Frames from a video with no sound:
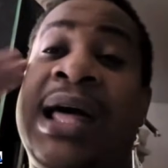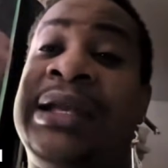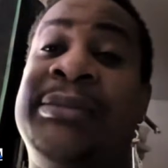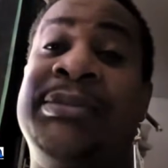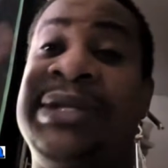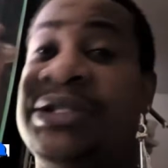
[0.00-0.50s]
of
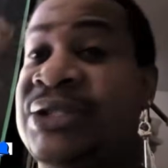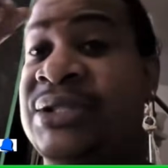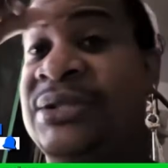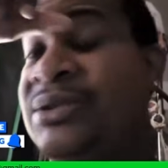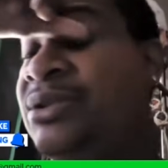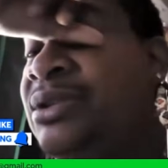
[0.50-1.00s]

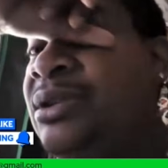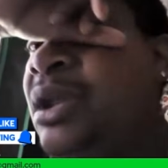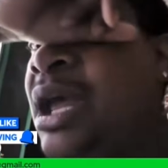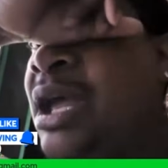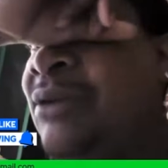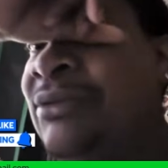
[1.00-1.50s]
mentions. I
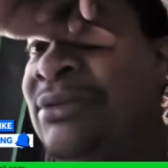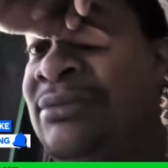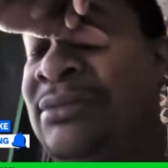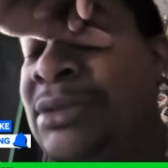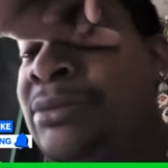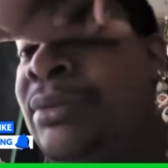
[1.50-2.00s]
haven't,
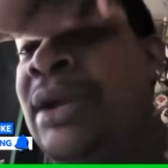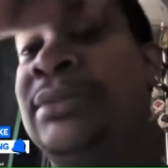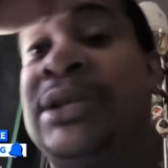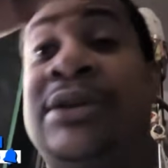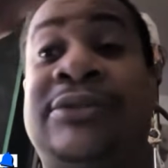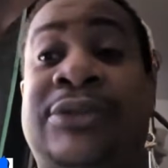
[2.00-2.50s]
in
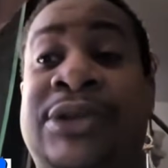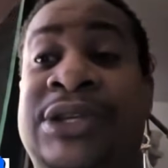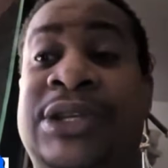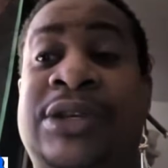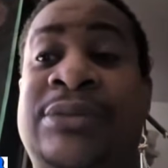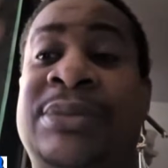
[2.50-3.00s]
probably over a
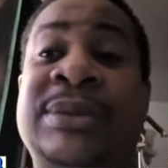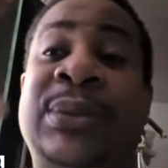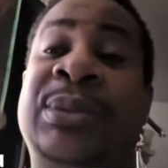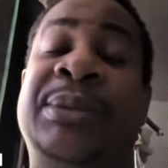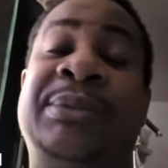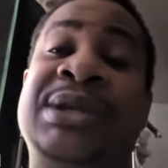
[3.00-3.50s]
year, people have
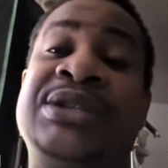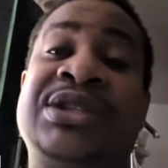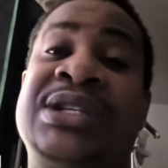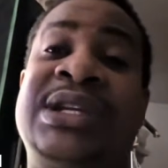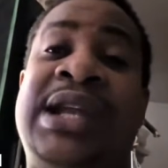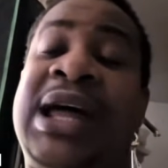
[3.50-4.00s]
been
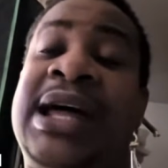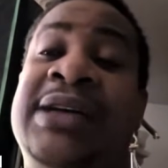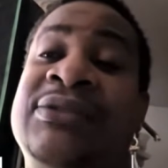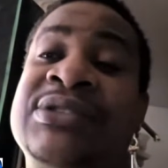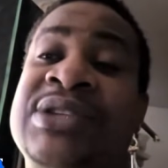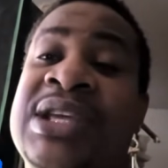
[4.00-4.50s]
mentioning, and I
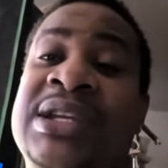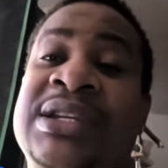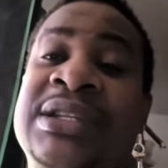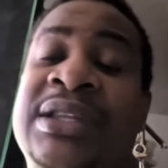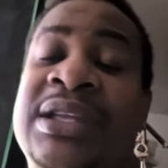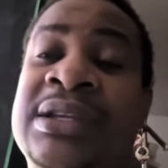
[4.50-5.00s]
haven't said
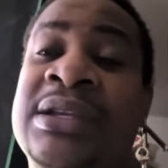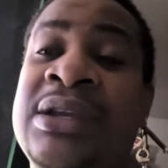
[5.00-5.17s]
anything.